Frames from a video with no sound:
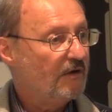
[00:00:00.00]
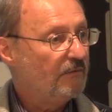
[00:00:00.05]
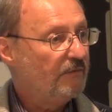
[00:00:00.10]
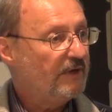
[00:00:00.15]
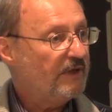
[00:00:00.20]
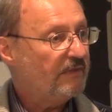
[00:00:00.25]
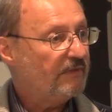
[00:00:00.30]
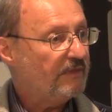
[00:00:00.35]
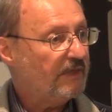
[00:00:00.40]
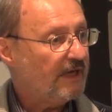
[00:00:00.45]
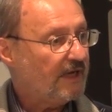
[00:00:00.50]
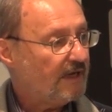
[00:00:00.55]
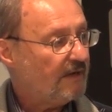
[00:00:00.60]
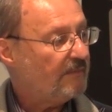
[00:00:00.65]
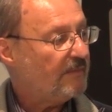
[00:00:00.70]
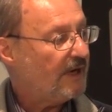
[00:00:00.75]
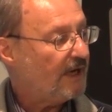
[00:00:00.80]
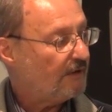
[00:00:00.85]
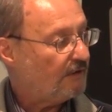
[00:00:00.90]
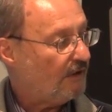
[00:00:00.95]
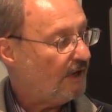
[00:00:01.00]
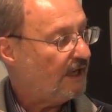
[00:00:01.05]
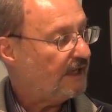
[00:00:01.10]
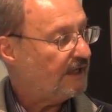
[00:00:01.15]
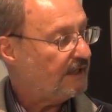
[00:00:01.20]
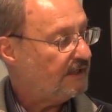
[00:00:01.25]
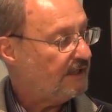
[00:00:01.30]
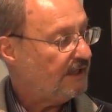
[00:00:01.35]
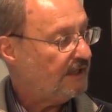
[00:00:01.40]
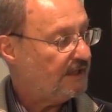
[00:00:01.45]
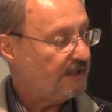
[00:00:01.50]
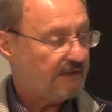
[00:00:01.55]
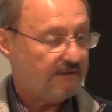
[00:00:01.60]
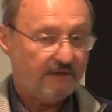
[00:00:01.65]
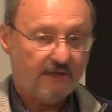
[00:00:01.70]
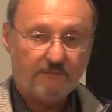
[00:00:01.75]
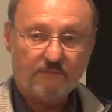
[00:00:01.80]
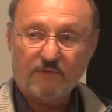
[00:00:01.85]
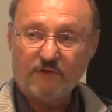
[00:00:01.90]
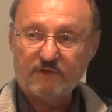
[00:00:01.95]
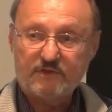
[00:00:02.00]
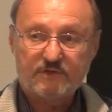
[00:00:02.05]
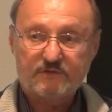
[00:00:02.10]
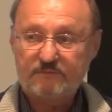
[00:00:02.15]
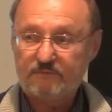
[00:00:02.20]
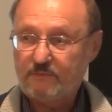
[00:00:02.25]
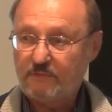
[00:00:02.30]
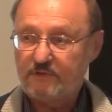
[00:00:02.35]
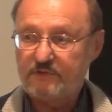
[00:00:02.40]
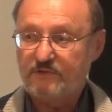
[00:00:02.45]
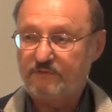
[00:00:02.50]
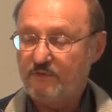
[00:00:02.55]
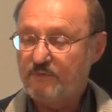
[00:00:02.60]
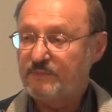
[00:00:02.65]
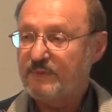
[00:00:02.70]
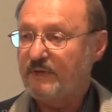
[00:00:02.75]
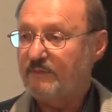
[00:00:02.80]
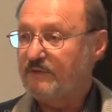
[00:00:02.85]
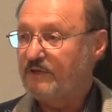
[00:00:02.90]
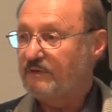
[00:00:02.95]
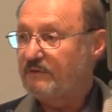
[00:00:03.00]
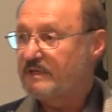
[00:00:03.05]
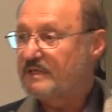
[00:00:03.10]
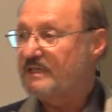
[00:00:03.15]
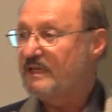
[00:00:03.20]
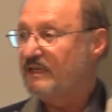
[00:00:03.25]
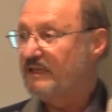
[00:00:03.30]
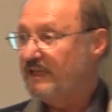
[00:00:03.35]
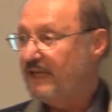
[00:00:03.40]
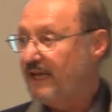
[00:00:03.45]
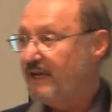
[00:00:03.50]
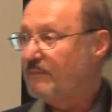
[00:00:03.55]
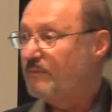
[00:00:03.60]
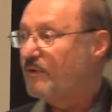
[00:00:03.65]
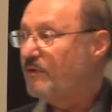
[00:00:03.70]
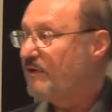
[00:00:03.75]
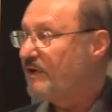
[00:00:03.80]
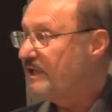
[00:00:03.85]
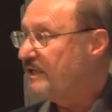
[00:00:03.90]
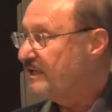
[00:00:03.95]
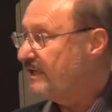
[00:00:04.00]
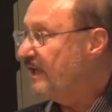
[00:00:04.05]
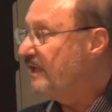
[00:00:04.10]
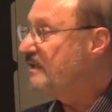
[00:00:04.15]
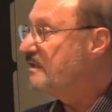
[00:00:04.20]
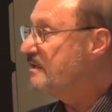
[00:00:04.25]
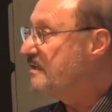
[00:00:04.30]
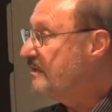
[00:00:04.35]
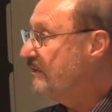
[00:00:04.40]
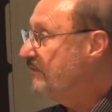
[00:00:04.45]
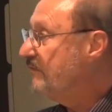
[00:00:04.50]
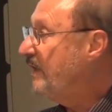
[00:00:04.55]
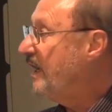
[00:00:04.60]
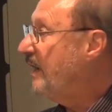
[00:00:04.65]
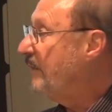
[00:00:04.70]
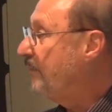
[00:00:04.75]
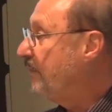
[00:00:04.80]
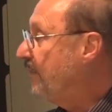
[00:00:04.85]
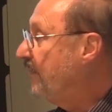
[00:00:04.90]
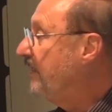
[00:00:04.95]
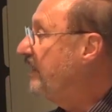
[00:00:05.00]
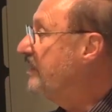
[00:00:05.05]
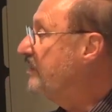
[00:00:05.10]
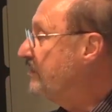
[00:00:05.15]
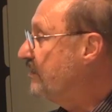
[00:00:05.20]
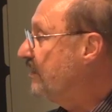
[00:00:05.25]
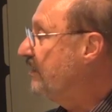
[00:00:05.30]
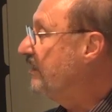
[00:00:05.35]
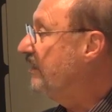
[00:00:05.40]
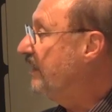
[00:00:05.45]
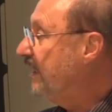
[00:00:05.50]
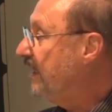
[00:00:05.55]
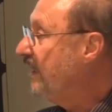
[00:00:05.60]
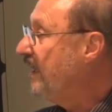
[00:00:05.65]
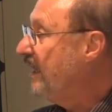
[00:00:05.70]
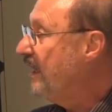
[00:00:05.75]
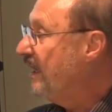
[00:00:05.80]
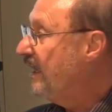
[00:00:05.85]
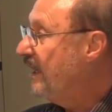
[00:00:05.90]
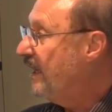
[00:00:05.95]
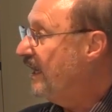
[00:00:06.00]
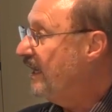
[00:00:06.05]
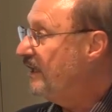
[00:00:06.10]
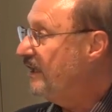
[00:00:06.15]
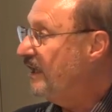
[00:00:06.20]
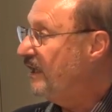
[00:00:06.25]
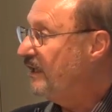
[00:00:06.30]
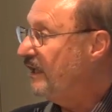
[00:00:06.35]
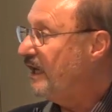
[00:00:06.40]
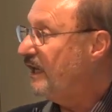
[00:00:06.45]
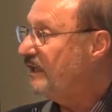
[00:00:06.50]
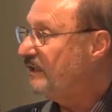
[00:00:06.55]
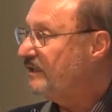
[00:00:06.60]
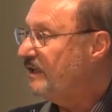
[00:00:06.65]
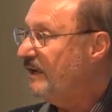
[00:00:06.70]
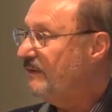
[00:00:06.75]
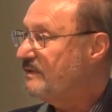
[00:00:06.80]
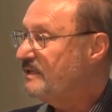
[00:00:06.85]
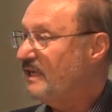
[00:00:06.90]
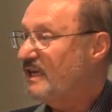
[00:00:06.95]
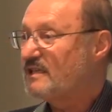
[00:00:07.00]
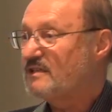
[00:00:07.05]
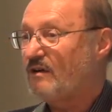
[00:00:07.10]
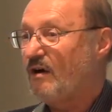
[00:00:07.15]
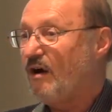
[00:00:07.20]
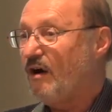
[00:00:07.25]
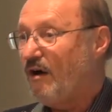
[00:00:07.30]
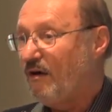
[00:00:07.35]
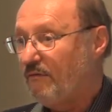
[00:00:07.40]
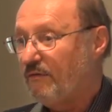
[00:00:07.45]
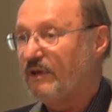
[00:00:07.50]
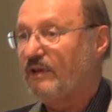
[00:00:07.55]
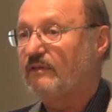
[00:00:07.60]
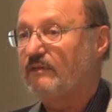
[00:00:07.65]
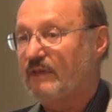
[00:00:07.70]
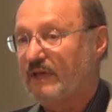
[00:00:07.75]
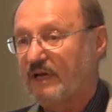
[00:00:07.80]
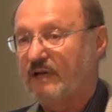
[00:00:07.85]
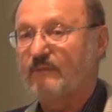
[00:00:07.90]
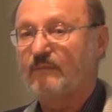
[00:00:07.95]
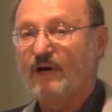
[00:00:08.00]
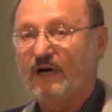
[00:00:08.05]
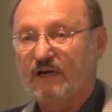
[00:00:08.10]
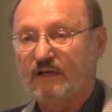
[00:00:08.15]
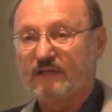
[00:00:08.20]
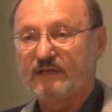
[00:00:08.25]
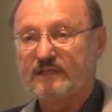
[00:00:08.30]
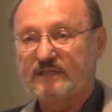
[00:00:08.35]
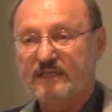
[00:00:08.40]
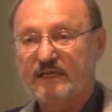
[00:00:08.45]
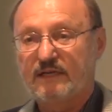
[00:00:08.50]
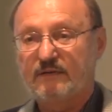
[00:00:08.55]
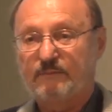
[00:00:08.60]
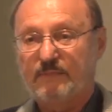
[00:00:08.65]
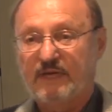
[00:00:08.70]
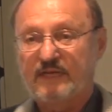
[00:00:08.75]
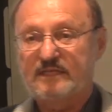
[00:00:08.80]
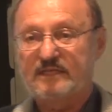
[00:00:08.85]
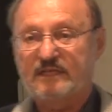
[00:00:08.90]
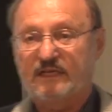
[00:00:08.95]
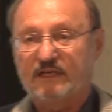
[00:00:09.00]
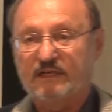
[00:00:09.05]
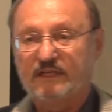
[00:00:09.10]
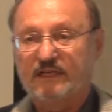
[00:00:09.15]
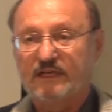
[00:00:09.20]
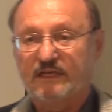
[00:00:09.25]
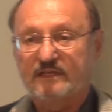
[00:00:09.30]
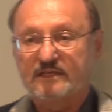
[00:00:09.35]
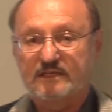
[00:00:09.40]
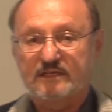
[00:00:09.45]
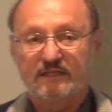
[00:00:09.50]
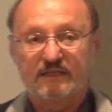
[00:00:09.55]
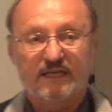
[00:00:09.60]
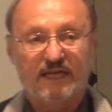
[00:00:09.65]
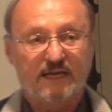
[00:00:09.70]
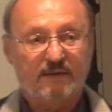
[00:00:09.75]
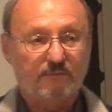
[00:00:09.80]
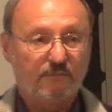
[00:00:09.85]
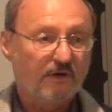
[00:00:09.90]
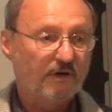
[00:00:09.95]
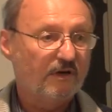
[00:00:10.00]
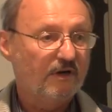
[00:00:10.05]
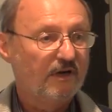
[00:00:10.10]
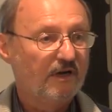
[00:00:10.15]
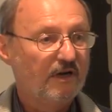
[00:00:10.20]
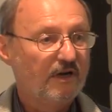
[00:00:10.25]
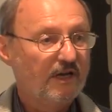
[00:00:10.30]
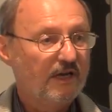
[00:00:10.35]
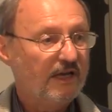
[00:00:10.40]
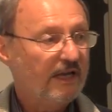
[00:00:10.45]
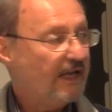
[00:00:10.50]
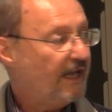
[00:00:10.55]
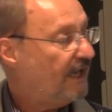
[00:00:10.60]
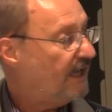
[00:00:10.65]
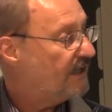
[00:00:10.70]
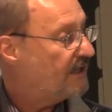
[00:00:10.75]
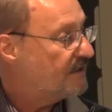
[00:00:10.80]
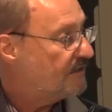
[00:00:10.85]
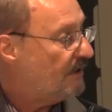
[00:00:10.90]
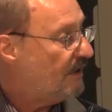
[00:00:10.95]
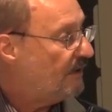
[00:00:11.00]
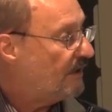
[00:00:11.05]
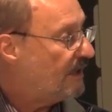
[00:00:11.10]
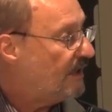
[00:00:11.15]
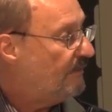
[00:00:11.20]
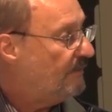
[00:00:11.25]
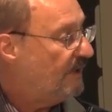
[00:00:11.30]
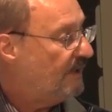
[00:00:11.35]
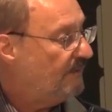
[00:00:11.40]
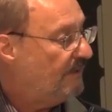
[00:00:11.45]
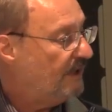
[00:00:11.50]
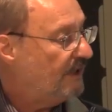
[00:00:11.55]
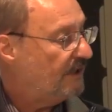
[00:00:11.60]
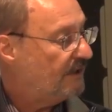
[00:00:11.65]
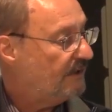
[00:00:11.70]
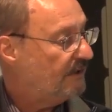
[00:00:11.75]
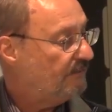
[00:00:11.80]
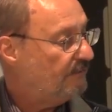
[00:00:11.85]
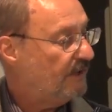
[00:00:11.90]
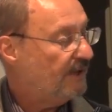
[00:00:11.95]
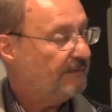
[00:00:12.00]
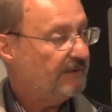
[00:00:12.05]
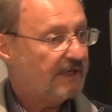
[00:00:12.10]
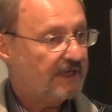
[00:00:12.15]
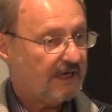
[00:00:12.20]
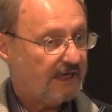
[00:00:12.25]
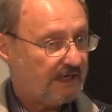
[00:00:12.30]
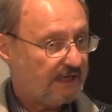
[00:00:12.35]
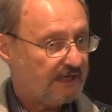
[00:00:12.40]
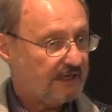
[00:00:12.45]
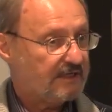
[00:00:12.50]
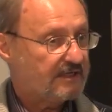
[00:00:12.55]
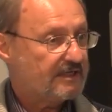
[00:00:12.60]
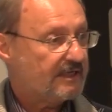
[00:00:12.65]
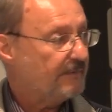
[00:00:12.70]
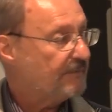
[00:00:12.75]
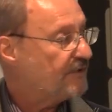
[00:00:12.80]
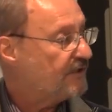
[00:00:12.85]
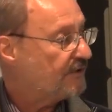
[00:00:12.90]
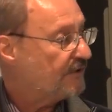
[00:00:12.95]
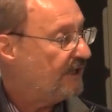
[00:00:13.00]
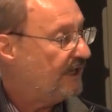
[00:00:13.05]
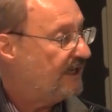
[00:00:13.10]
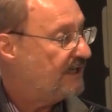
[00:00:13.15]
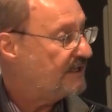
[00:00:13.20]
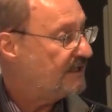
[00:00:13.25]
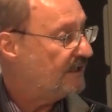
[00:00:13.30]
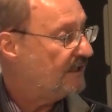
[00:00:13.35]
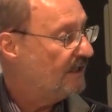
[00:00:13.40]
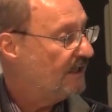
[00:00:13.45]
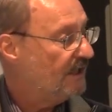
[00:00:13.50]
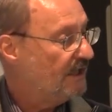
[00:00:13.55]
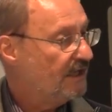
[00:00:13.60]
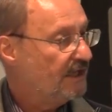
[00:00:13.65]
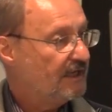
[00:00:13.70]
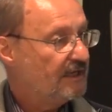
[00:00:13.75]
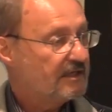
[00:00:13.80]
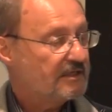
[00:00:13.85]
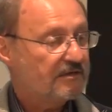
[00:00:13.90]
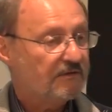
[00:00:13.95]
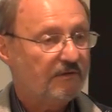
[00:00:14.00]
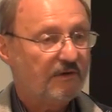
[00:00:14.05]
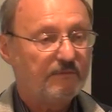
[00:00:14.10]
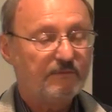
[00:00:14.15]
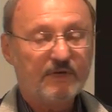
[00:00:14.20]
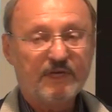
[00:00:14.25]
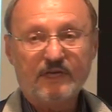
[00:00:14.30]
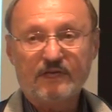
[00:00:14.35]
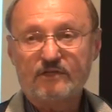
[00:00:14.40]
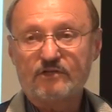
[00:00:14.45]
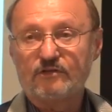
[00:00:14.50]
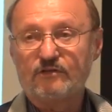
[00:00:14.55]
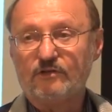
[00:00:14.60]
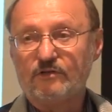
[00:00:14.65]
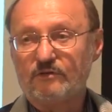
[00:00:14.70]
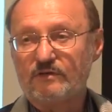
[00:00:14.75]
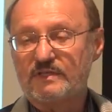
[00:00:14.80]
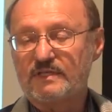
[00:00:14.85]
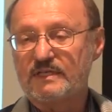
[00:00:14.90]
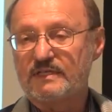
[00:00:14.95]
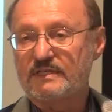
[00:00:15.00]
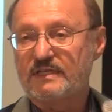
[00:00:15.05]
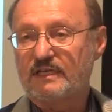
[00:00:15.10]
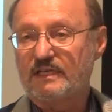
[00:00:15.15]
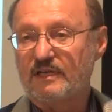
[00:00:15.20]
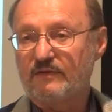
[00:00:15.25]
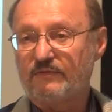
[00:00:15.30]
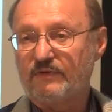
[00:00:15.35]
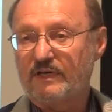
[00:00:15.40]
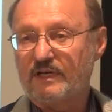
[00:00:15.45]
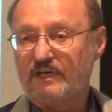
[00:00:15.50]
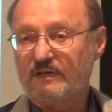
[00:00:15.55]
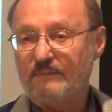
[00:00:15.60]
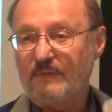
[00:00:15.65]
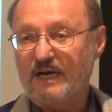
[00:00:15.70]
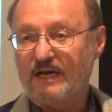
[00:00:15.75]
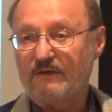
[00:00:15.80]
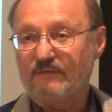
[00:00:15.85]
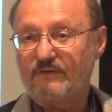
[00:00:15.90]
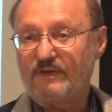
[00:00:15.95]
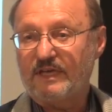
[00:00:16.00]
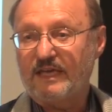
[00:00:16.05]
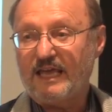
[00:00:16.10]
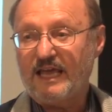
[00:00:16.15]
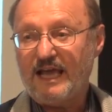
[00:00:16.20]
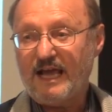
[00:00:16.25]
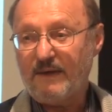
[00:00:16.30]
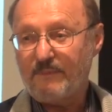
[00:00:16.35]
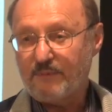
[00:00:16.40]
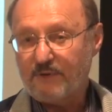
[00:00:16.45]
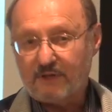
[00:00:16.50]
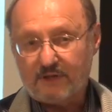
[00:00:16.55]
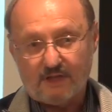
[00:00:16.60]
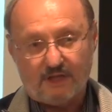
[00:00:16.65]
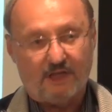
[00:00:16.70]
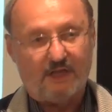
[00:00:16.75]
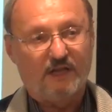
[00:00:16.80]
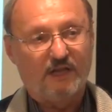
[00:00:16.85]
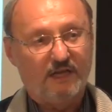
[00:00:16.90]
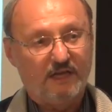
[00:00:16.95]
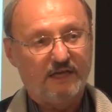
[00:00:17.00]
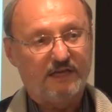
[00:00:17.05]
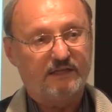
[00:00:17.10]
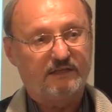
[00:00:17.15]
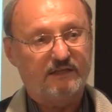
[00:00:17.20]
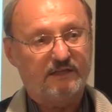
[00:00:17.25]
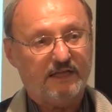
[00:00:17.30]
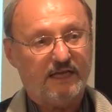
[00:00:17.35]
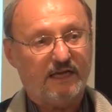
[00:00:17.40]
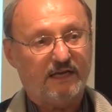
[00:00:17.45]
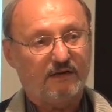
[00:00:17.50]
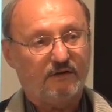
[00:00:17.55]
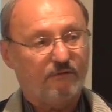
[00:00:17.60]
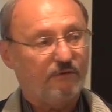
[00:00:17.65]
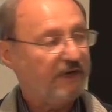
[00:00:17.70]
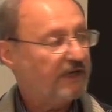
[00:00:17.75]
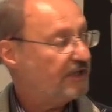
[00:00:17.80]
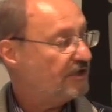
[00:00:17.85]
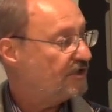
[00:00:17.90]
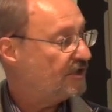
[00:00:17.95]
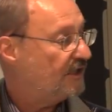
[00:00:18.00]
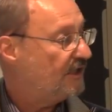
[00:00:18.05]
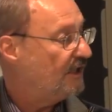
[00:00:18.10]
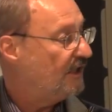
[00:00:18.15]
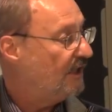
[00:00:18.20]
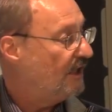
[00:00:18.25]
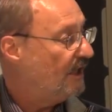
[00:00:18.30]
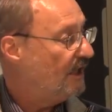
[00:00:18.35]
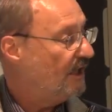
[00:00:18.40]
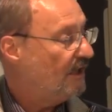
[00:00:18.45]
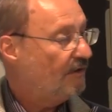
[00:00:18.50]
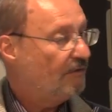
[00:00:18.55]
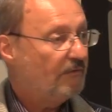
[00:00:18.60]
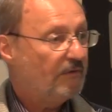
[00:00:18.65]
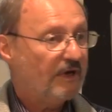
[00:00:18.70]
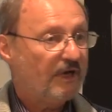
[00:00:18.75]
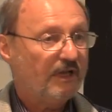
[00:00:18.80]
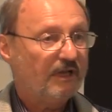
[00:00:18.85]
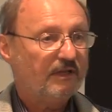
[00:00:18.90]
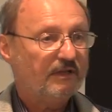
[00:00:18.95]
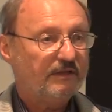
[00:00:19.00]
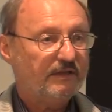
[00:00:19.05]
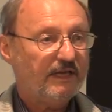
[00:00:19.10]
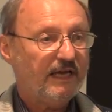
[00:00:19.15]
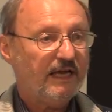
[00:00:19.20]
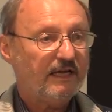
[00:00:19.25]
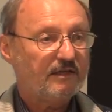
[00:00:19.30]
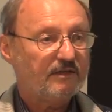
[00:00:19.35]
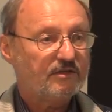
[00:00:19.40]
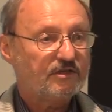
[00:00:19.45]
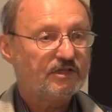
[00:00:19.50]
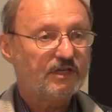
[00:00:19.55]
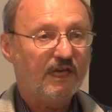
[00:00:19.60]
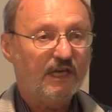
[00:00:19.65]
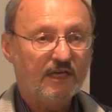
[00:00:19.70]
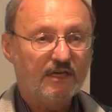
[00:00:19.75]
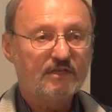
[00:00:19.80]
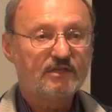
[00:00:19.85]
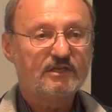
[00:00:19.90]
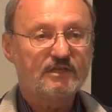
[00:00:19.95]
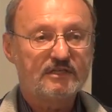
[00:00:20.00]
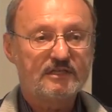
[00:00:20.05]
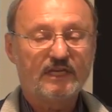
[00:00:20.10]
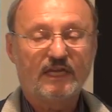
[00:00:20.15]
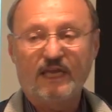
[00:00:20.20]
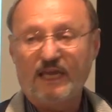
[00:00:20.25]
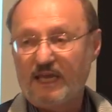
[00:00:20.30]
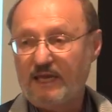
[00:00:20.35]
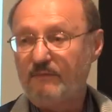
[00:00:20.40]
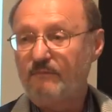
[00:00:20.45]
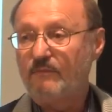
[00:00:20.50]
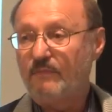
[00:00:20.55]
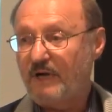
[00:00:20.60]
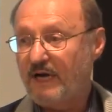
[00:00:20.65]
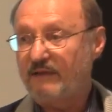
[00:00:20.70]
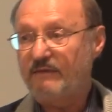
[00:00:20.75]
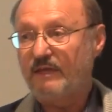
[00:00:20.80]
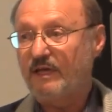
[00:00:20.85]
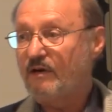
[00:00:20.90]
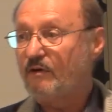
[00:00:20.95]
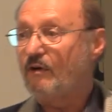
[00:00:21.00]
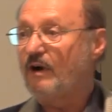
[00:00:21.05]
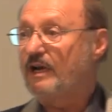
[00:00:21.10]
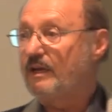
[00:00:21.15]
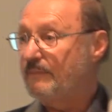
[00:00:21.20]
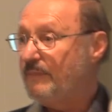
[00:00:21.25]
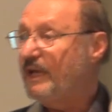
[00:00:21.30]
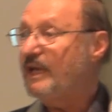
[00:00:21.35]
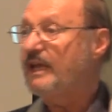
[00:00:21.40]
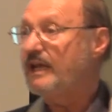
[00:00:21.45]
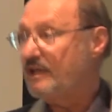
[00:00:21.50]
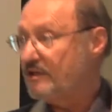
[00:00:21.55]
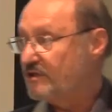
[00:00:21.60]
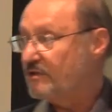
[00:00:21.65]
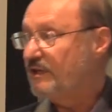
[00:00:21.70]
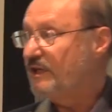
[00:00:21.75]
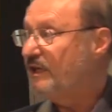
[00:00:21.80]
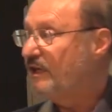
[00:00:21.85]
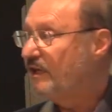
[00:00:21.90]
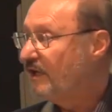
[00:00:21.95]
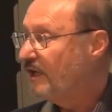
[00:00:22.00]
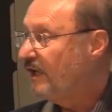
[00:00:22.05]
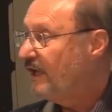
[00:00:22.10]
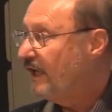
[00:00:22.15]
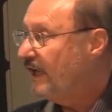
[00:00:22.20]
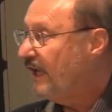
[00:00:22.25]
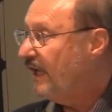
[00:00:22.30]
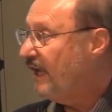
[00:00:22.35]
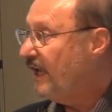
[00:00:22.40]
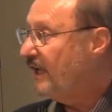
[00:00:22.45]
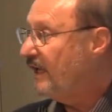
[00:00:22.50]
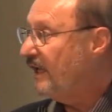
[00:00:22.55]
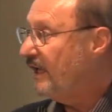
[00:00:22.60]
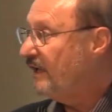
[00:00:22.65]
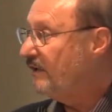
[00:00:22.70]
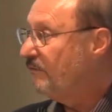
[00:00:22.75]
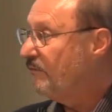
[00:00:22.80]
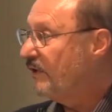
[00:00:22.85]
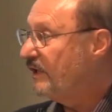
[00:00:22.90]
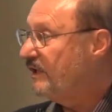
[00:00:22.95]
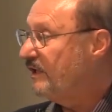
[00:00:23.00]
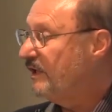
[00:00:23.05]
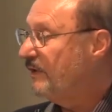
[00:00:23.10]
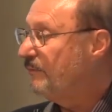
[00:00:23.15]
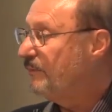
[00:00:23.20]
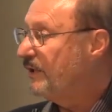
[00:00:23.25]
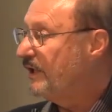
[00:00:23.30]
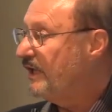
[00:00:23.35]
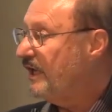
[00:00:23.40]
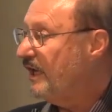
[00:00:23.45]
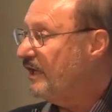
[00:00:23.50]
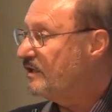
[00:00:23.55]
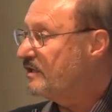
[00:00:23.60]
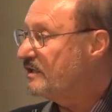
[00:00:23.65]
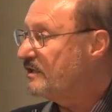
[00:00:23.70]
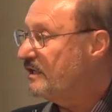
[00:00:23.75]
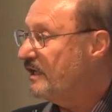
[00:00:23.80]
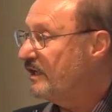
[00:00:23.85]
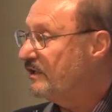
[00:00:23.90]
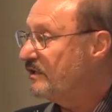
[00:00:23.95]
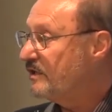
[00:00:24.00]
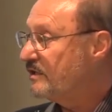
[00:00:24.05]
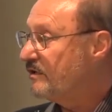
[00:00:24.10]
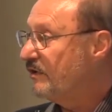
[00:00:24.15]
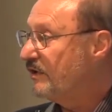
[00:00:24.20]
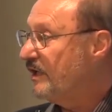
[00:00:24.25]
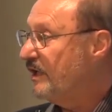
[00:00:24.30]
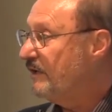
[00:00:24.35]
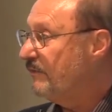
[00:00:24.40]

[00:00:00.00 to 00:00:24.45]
we think about auditing, and I think most of you probably do, as a labor-intensive operation, right? And a lot of times that's all we think about, and say basically it's labor, and so I'll come in a minute the way we kind of conceptualize it. So when we introduce a significant amount of capital into that equation, well, that changes the game, I think, quite a bit, actually. And what the implications are, just